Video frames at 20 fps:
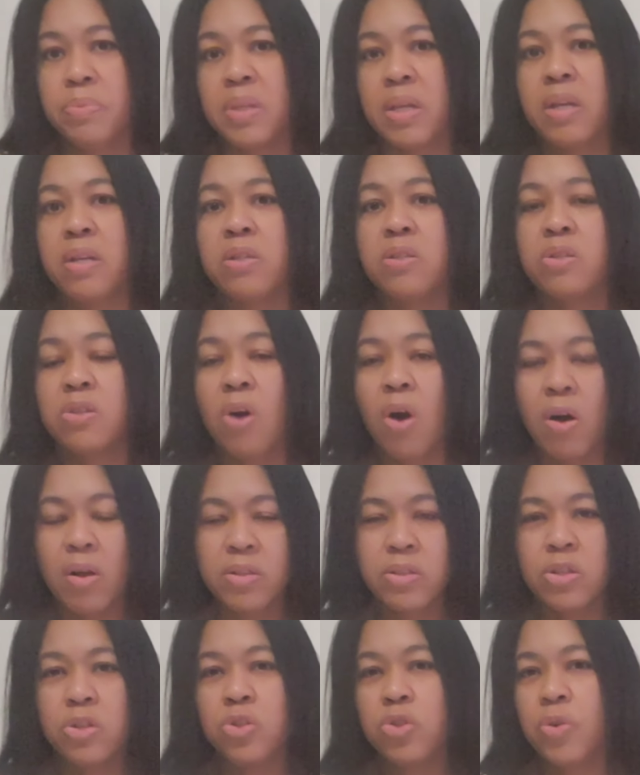It's
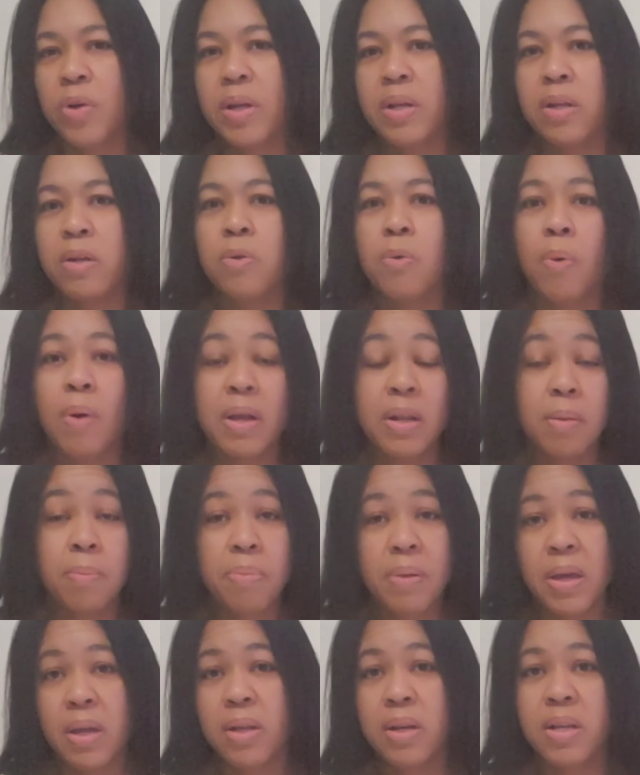concentrated quite a
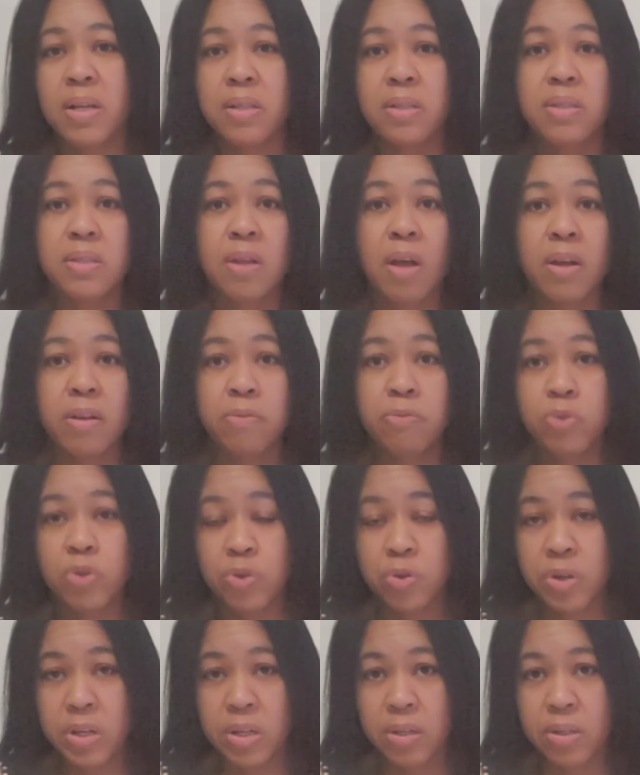bit inside of
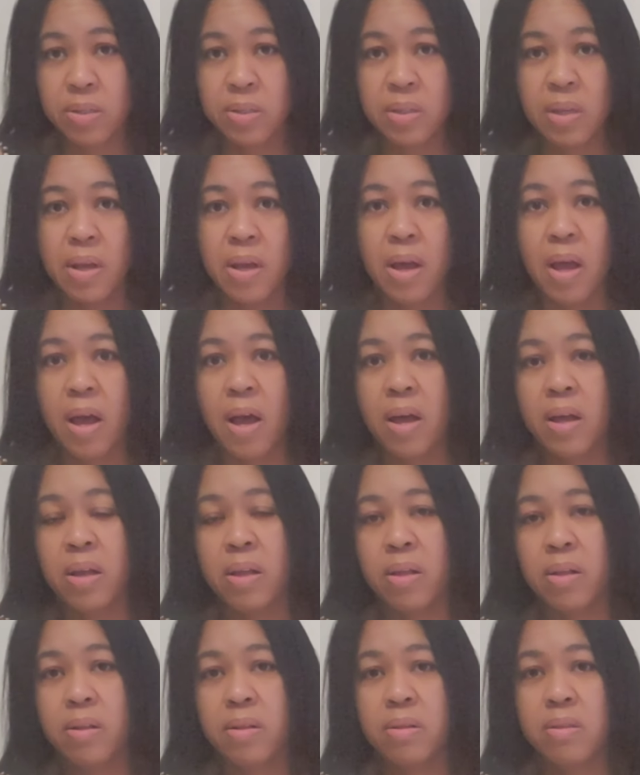trees,
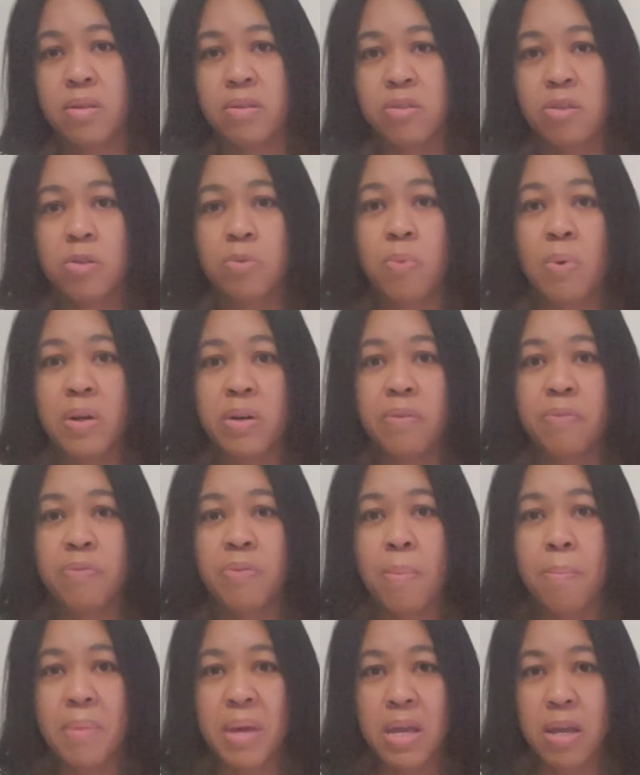and this is one of
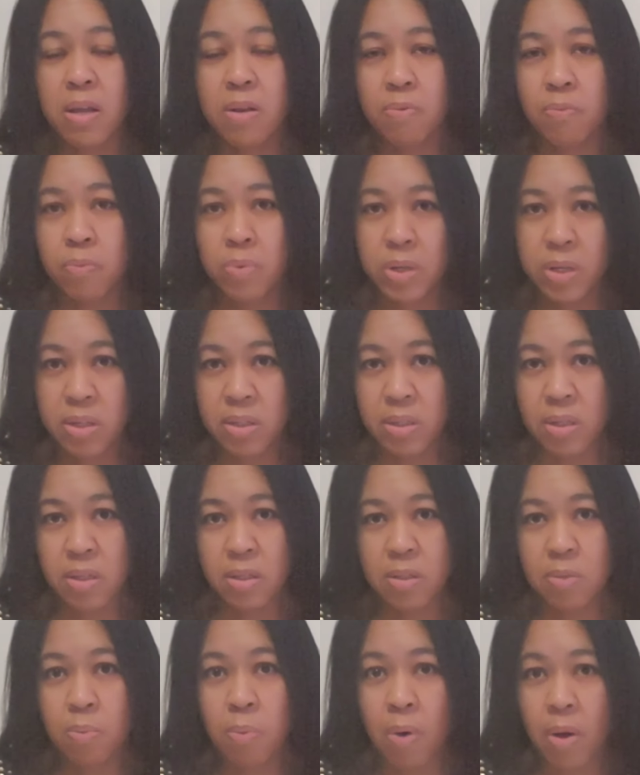the main
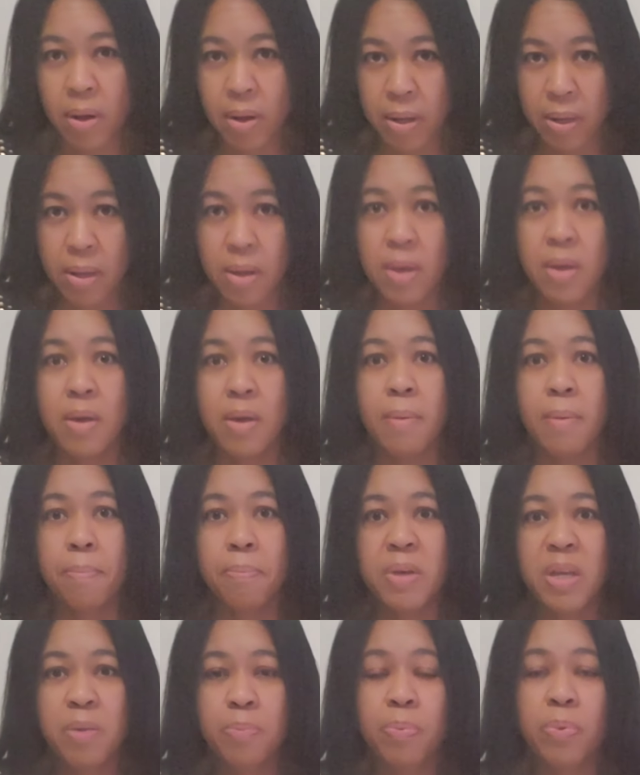reasons why
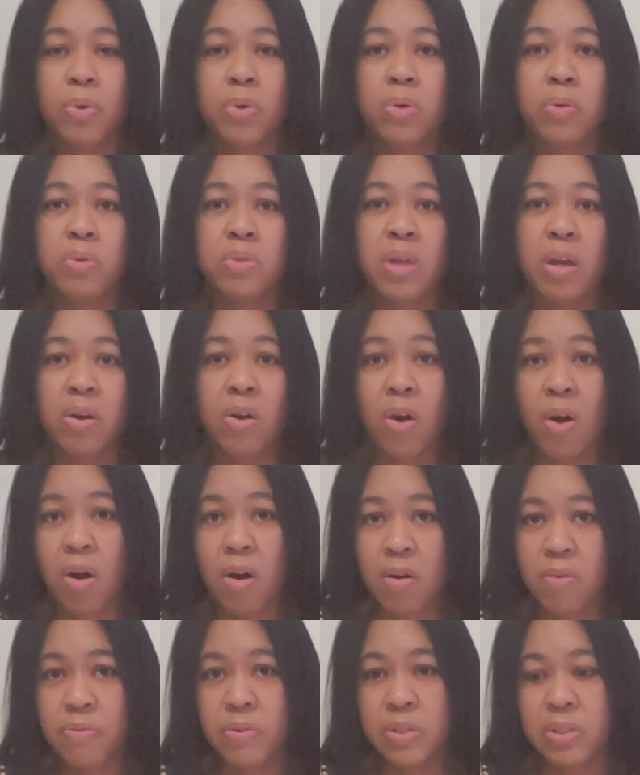people that
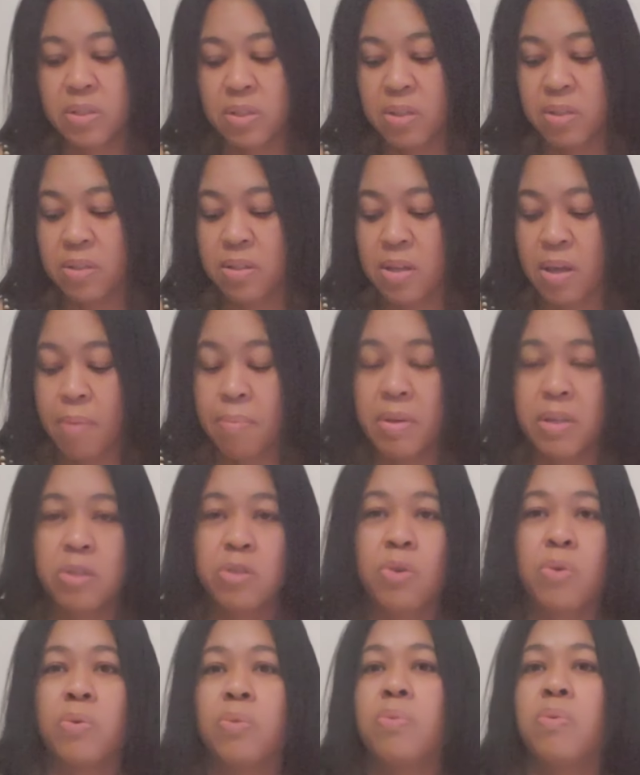harvest
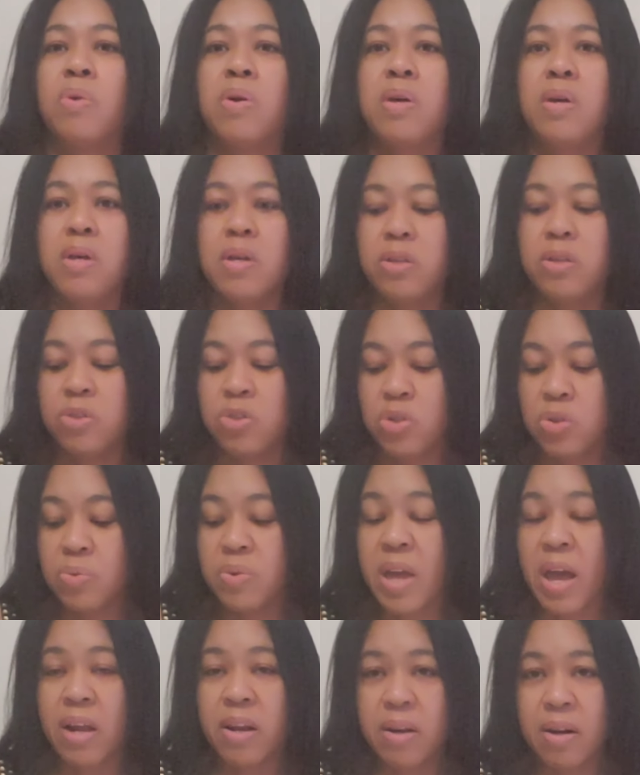DMSO do
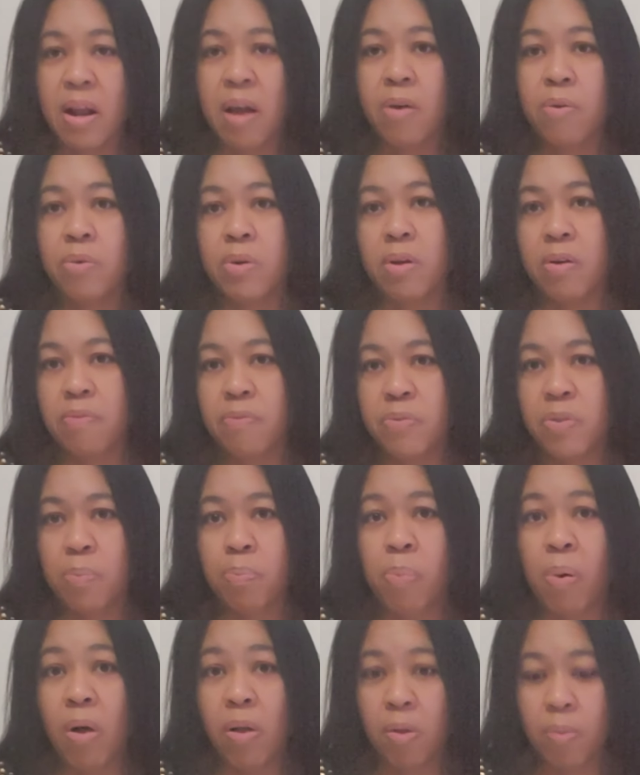get it out of the
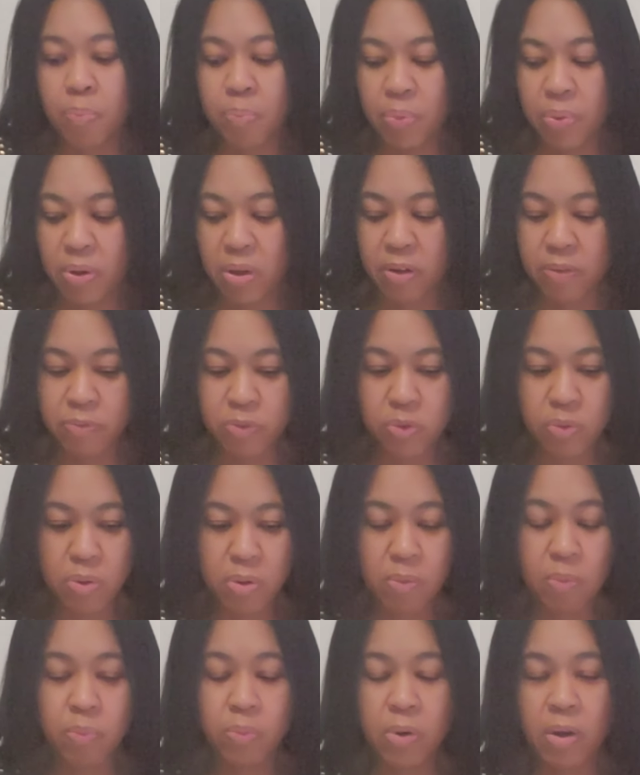pulp
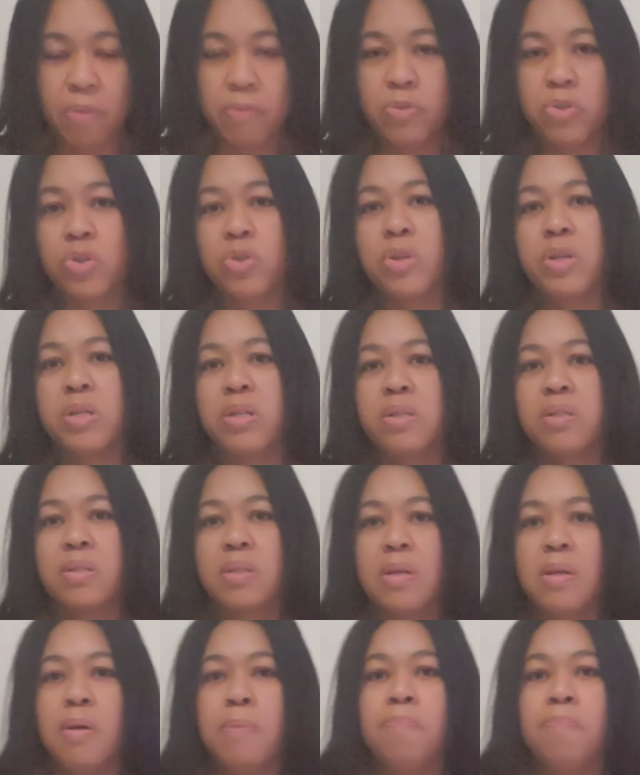of trees.